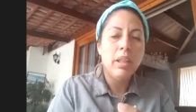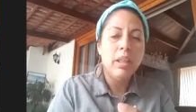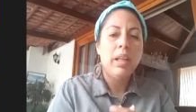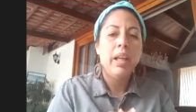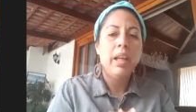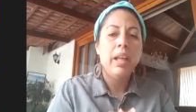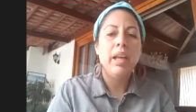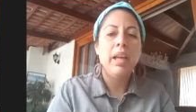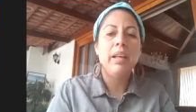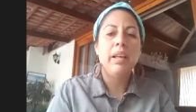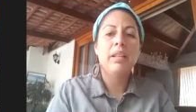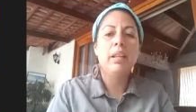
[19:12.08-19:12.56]

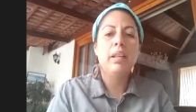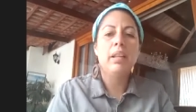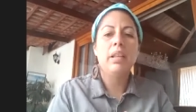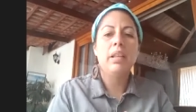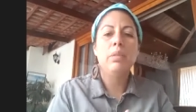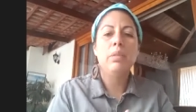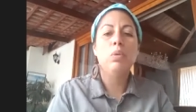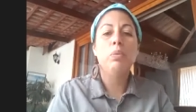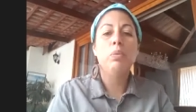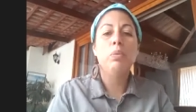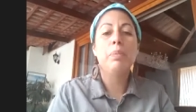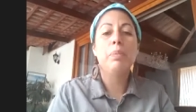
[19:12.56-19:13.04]
and it
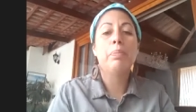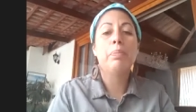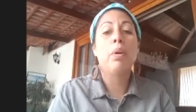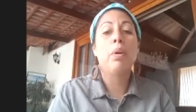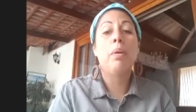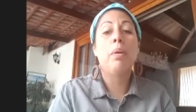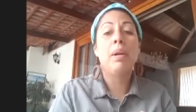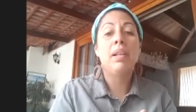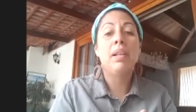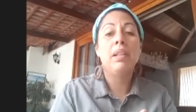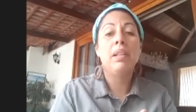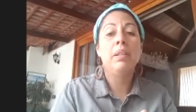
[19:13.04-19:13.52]
will be
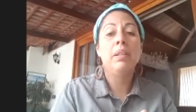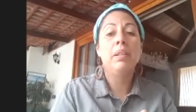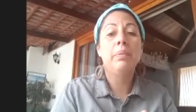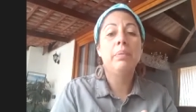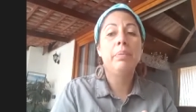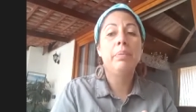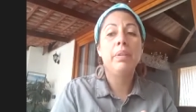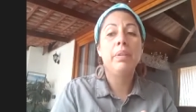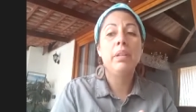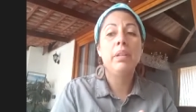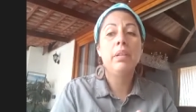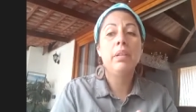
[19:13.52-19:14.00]
probably
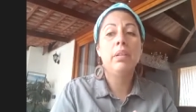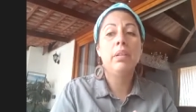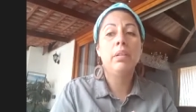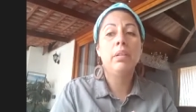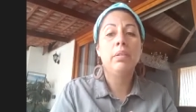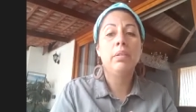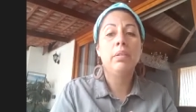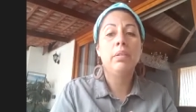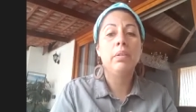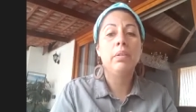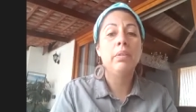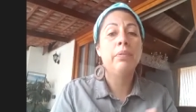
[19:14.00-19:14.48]

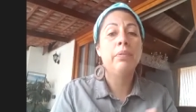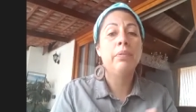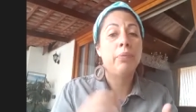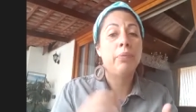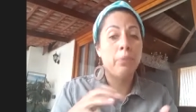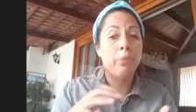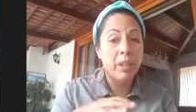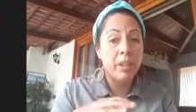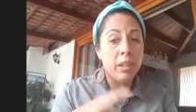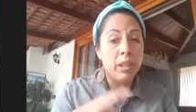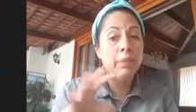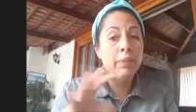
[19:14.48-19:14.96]
be
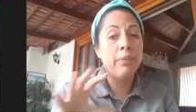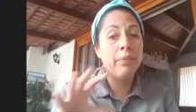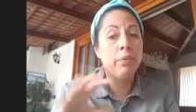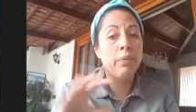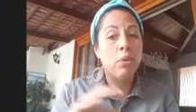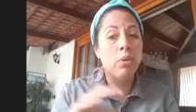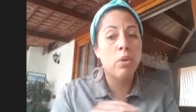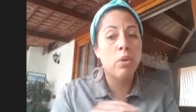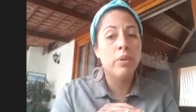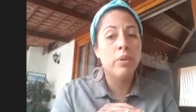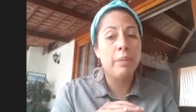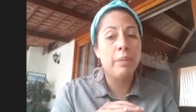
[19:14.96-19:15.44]
free
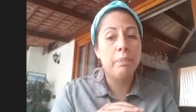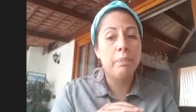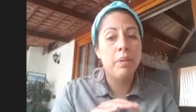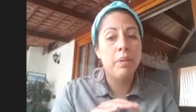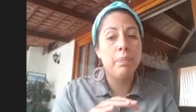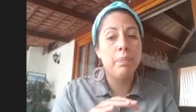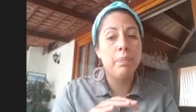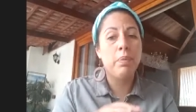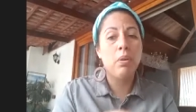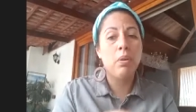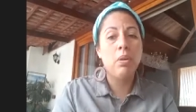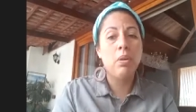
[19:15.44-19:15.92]
for the
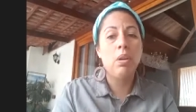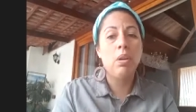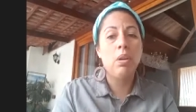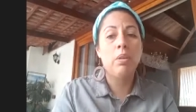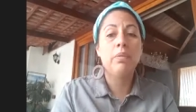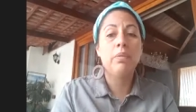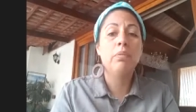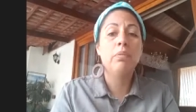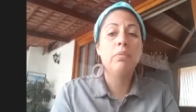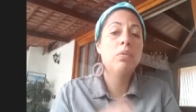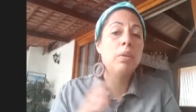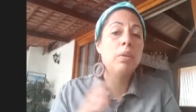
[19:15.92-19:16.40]
people.
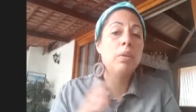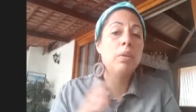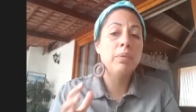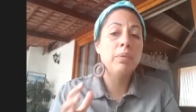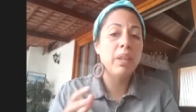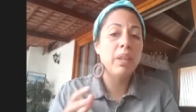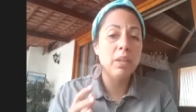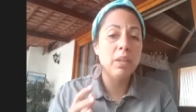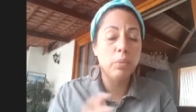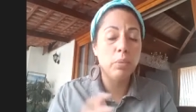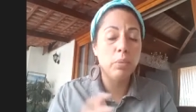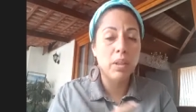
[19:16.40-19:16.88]

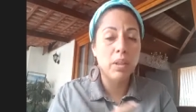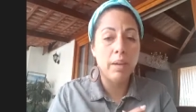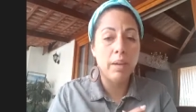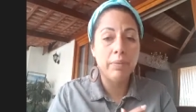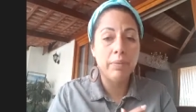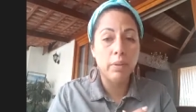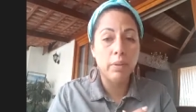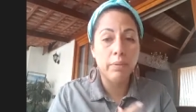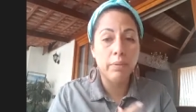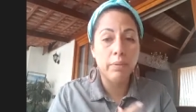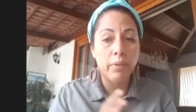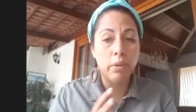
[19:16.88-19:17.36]
Sometimes we have
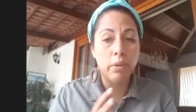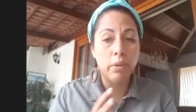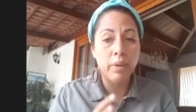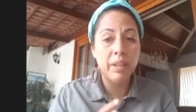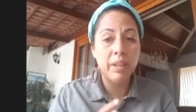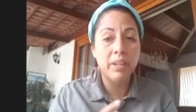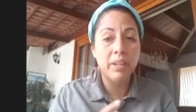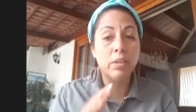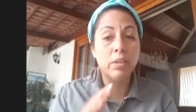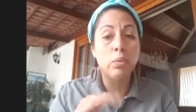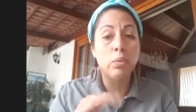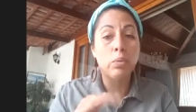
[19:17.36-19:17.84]
some
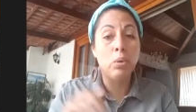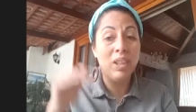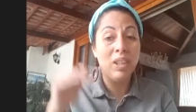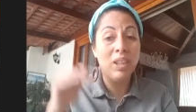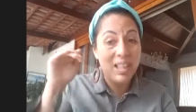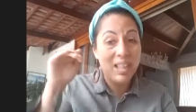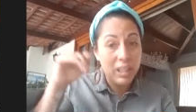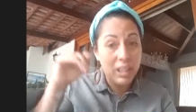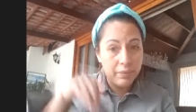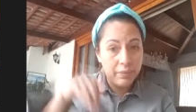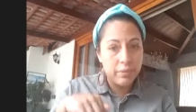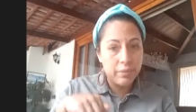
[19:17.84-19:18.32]
foreigner who
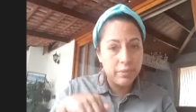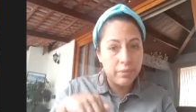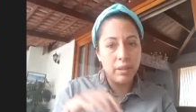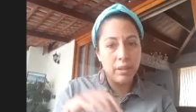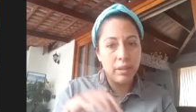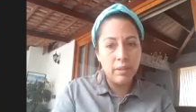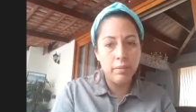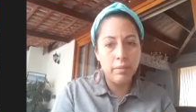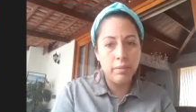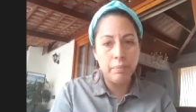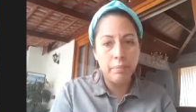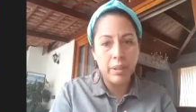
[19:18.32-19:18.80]
lives
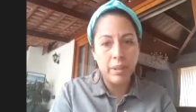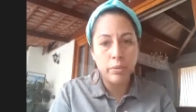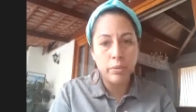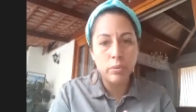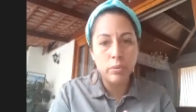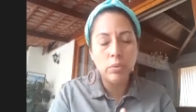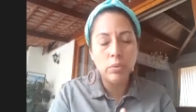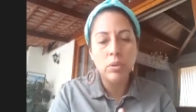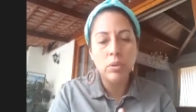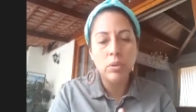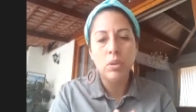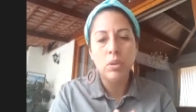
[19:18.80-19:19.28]
in
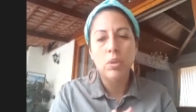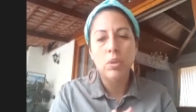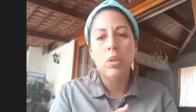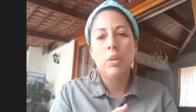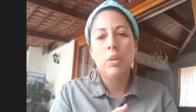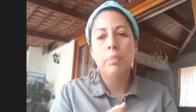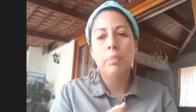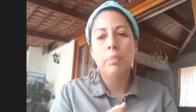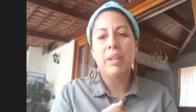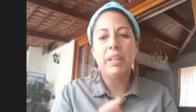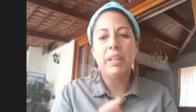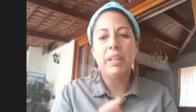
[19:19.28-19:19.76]
Peru,
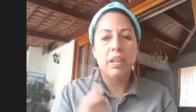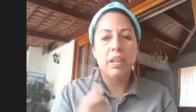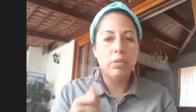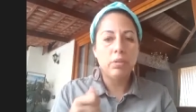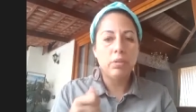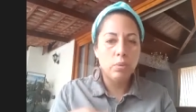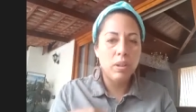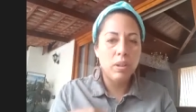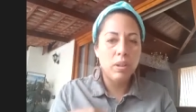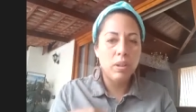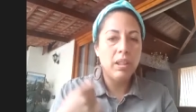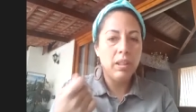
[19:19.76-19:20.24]
but
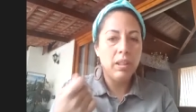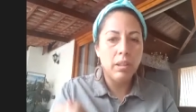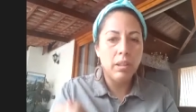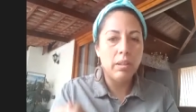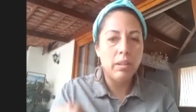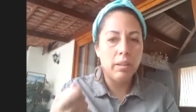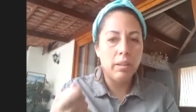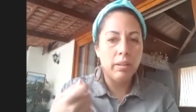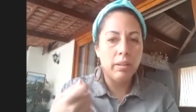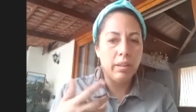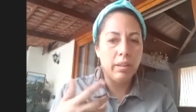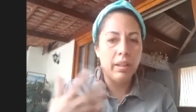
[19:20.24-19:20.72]
actually
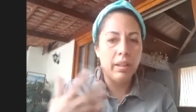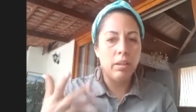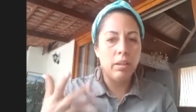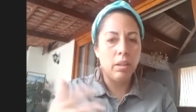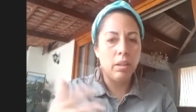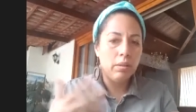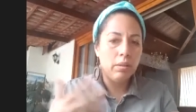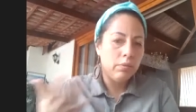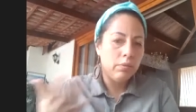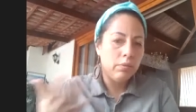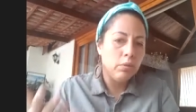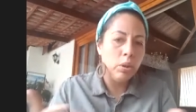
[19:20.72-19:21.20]

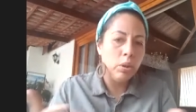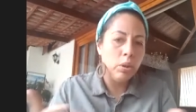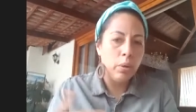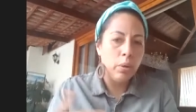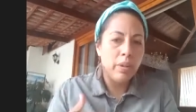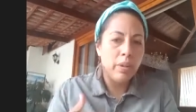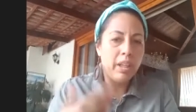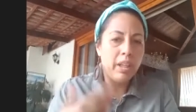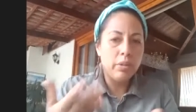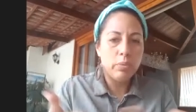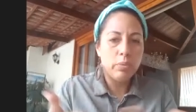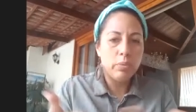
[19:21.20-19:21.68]
you know,
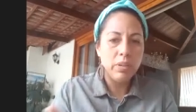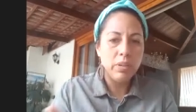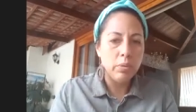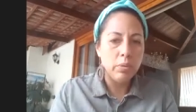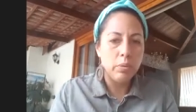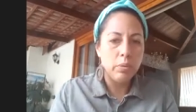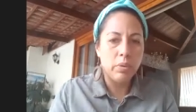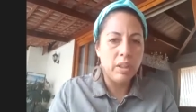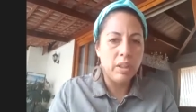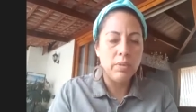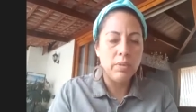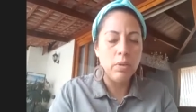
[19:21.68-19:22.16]
the entrance
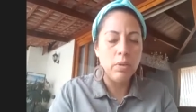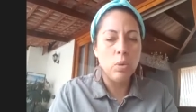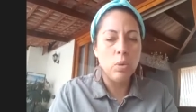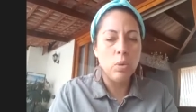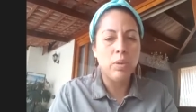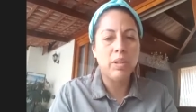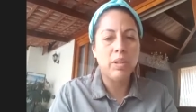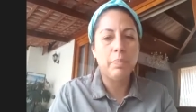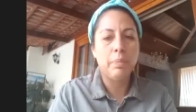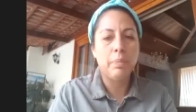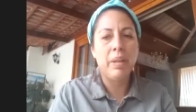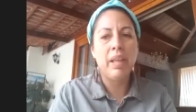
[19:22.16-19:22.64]
is
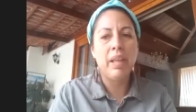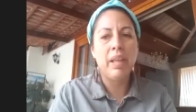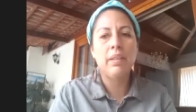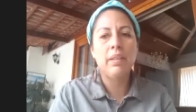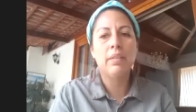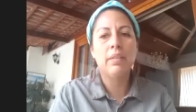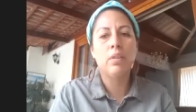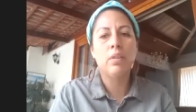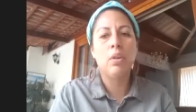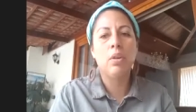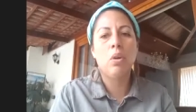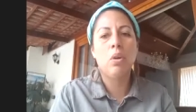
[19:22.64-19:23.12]
always paid.
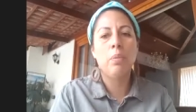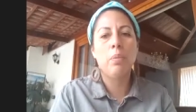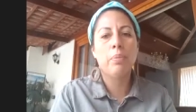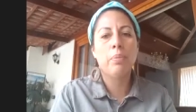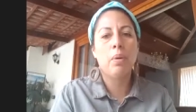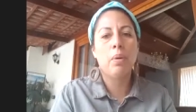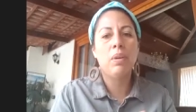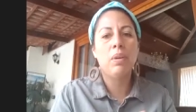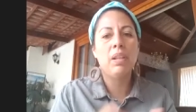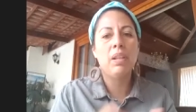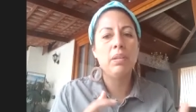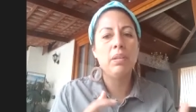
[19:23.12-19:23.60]
So
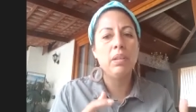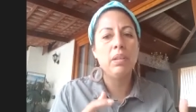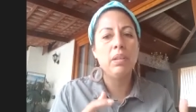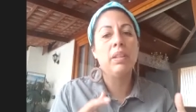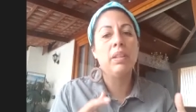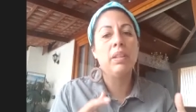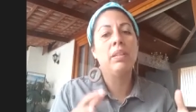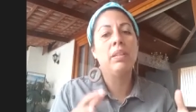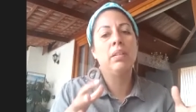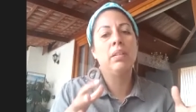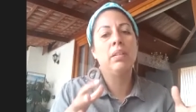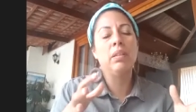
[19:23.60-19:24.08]
probably
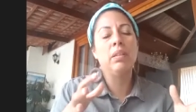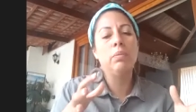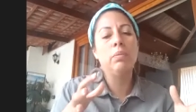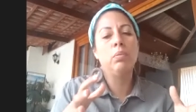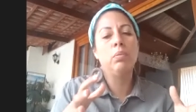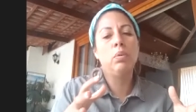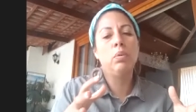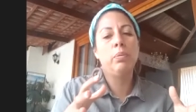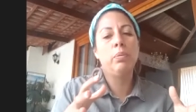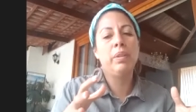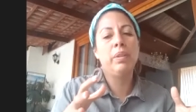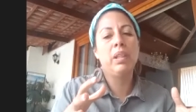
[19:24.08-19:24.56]
it
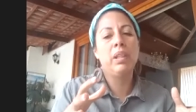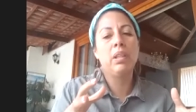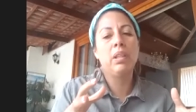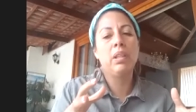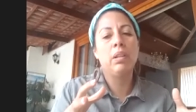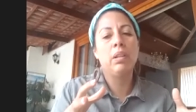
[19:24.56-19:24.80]
will be